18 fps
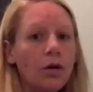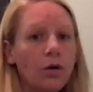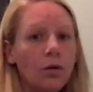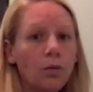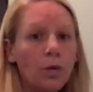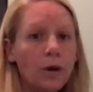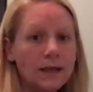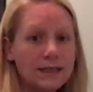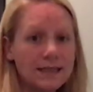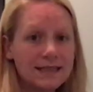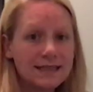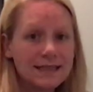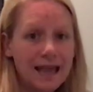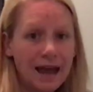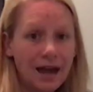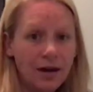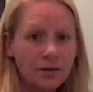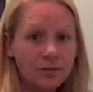What
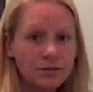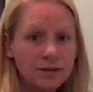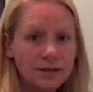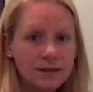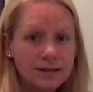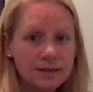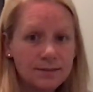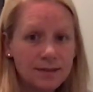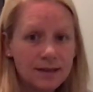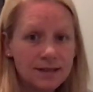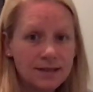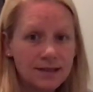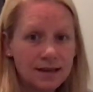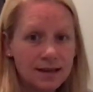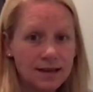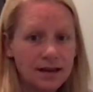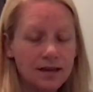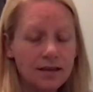sound is
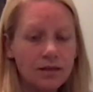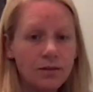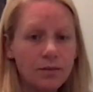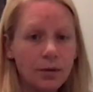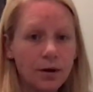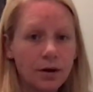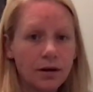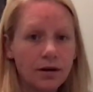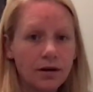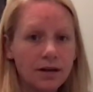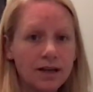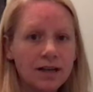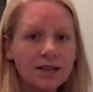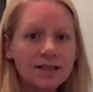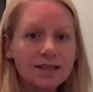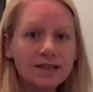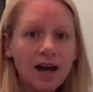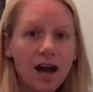missing in the word
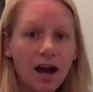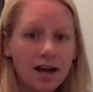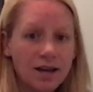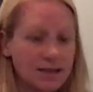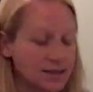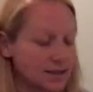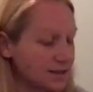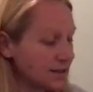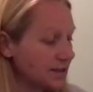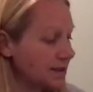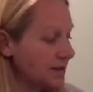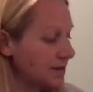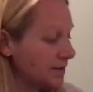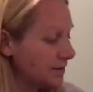tusk?